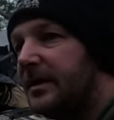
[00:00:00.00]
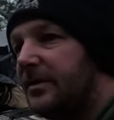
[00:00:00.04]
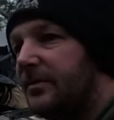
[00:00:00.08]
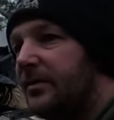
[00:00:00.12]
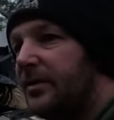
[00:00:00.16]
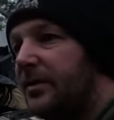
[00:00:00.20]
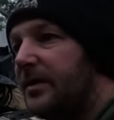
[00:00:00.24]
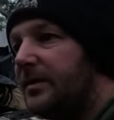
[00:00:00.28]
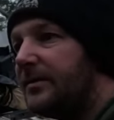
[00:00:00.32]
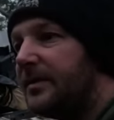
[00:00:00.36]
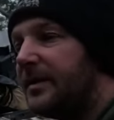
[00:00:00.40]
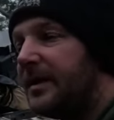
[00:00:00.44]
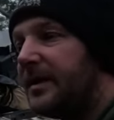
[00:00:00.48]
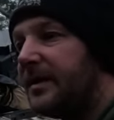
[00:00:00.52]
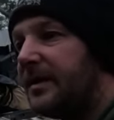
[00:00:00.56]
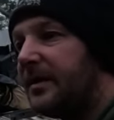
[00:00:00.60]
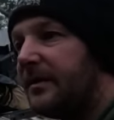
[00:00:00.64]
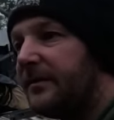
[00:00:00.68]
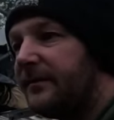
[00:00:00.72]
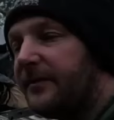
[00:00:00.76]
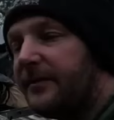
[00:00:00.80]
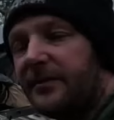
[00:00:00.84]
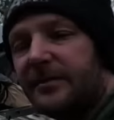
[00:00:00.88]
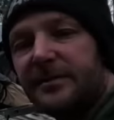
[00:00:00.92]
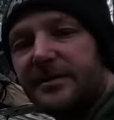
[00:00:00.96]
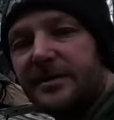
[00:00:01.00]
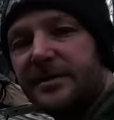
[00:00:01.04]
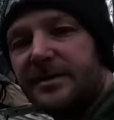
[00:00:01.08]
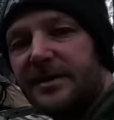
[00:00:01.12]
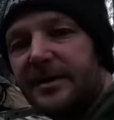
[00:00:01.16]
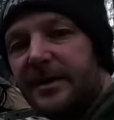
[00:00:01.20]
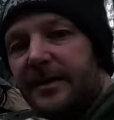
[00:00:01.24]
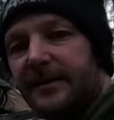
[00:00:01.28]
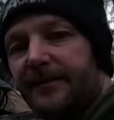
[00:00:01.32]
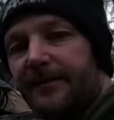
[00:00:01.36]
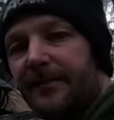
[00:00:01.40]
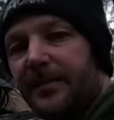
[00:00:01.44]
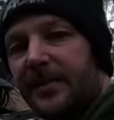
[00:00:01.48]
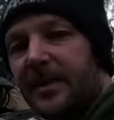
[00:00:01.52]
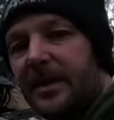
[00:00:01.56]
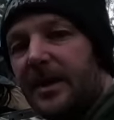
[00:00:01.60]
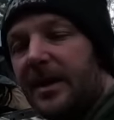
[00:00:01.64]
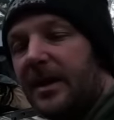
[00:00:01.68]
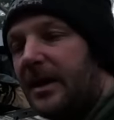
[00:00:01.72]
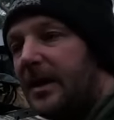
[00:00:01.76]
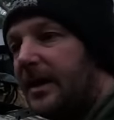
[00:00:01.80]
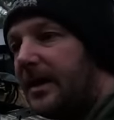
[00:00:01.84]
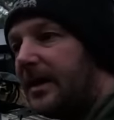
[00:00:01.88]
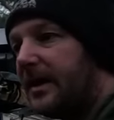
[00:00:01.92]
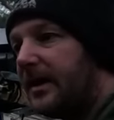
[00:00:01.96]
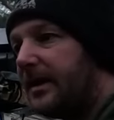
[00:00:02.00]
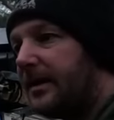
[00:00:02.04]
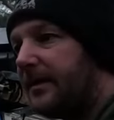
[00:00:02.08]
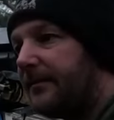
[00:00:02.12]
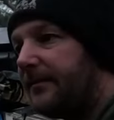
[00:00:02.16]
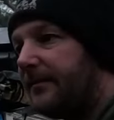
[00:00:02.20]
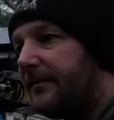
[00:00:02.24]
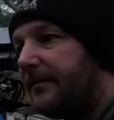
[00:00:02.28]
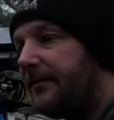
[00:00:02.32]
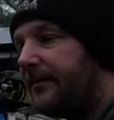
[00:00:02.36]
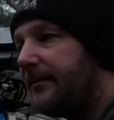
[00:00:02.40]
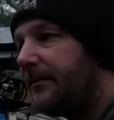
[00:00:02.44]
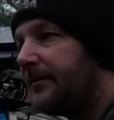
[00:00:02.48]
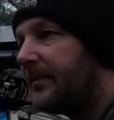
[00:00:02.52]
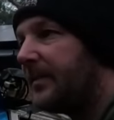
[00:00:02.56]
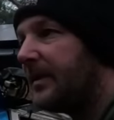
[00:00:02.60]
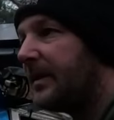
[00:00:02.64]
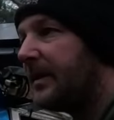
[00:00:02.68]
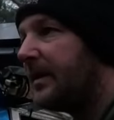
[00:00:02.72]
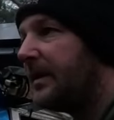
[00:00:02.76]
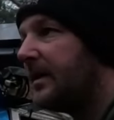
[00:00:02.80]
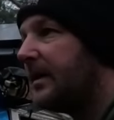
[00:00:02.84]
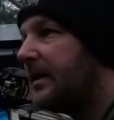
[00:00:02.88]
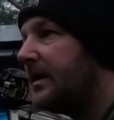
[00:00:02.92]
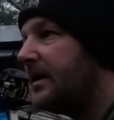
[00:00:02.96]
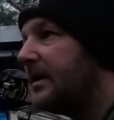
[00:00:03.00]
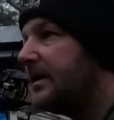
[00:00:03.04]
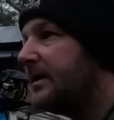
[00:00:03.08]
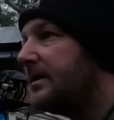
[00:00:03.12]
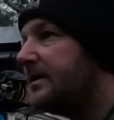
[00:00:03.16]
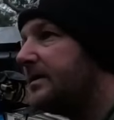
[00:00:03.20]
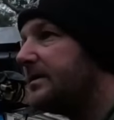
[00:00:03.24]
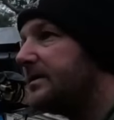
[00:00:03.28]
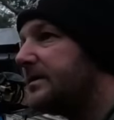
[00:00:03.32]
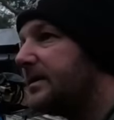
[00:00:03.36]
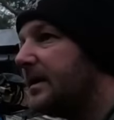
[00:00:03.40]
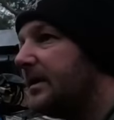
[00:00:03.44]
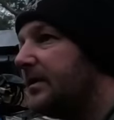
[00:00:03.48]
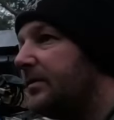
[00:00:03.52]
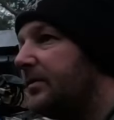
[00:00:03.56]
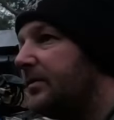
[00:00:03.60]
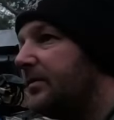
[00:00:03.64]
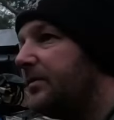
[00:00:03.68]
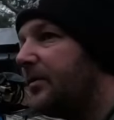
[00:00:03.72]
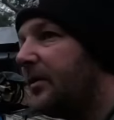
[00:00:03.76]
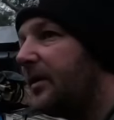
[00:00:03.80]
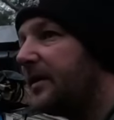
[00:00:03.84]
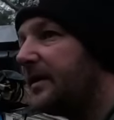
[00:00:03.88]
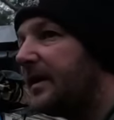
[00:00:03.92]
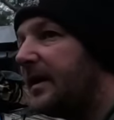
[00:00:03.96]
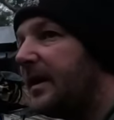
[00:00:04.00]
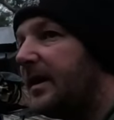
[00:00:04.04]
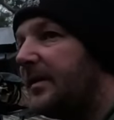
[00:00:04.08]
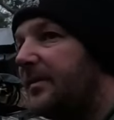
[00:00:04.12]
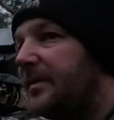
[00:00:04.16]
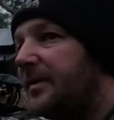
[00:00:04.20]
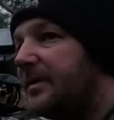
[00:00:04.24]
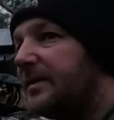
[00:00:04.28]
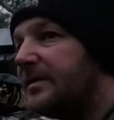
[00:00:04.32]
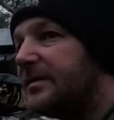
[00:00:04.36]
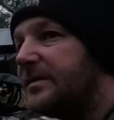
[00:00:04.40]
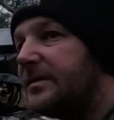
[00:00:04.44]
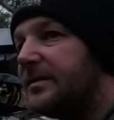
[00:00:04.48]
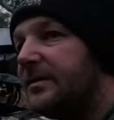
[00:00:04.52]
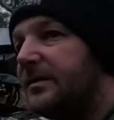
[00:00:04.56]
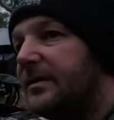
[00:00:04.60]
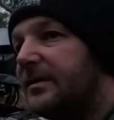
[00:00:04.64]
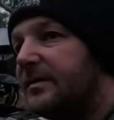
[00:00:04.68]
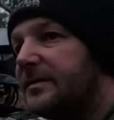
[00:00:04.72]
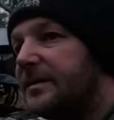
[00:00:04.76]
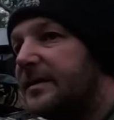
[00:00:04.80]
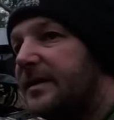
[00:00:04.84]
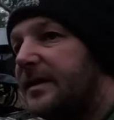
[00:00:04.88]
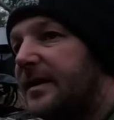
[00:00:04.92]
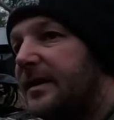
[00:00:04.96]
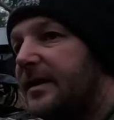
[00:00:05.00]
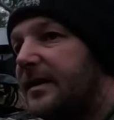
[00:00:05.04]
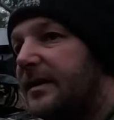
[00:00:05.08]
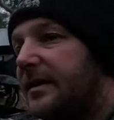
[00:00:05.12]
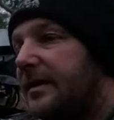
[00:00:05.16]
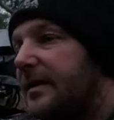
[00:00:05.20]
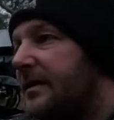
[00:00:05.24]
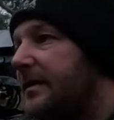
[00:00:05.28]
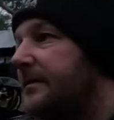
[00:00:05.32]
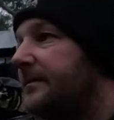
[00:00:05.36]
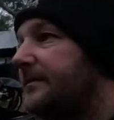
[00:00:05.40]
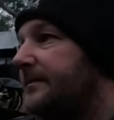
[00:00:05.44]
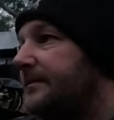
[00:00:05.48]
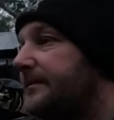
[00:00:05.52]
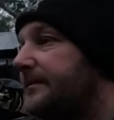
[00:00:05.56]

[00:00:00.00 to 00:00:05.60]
where I'm going to go first. So we'll break that up into 2 lots to get there.